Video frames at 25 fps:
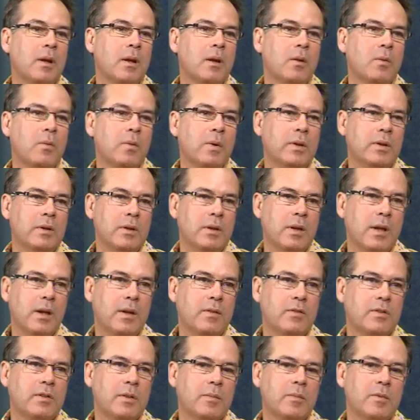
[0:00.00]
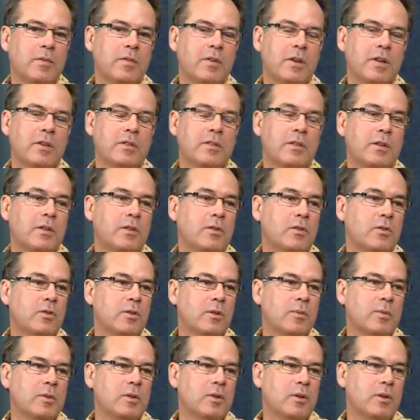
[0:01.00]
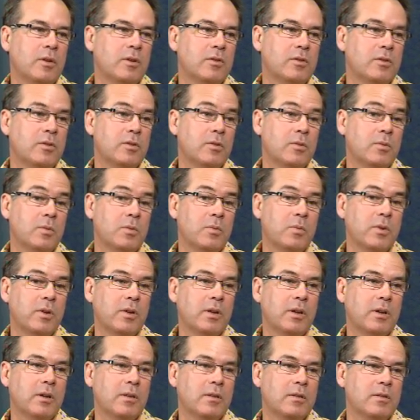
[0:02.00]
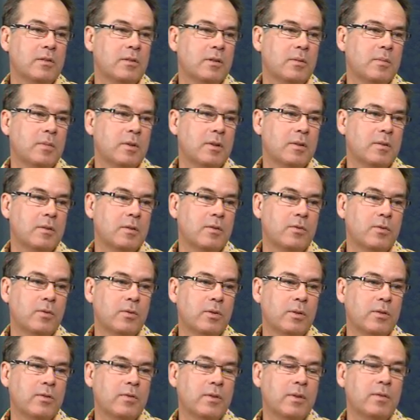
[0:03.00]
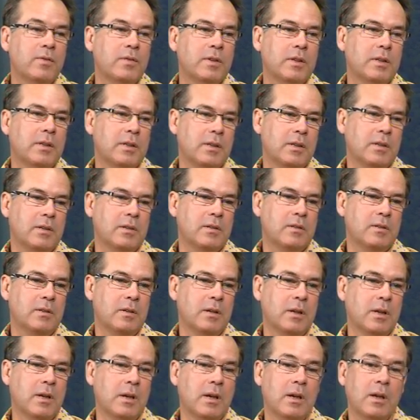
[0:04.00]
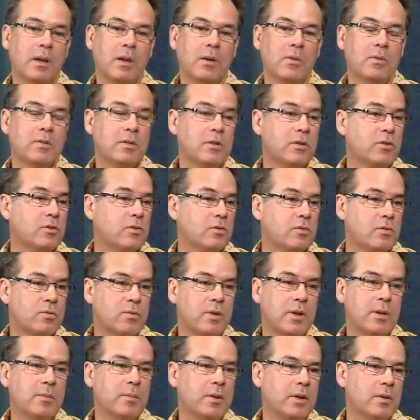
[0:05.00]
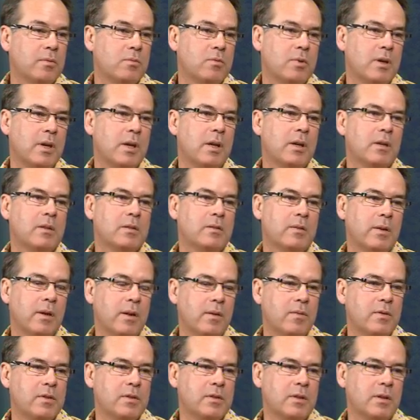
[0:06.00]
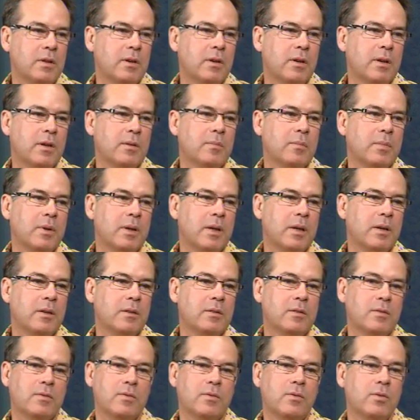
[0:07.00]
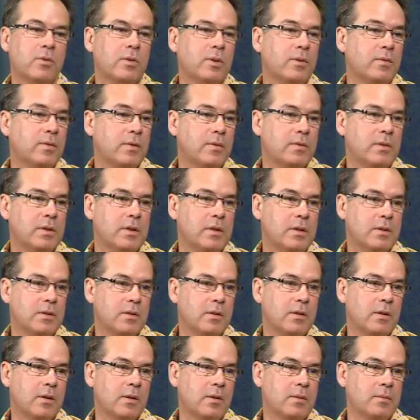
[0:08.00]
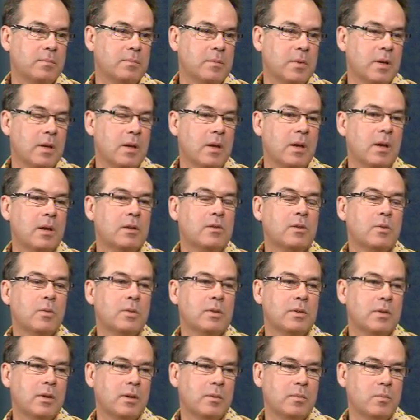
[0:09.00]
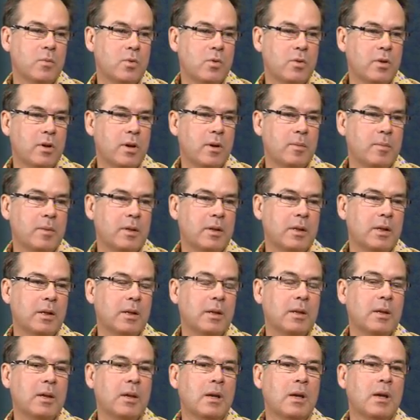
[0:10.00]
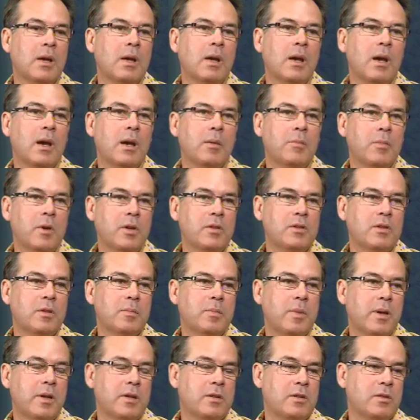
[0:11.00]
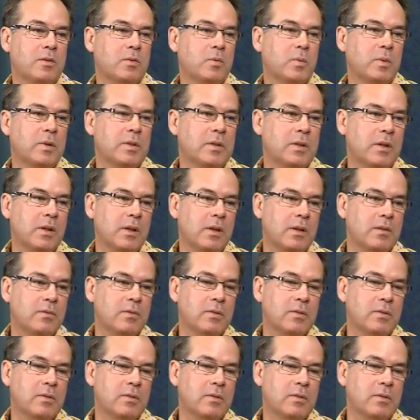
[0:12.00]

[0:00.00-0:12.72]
We did have some of our senior dermatologists who were working in this community 40, 50 years. It was extremely rare to ever see lichen planus 40, 50 years ago. So we're seeing more commonly, and most of the patients we see,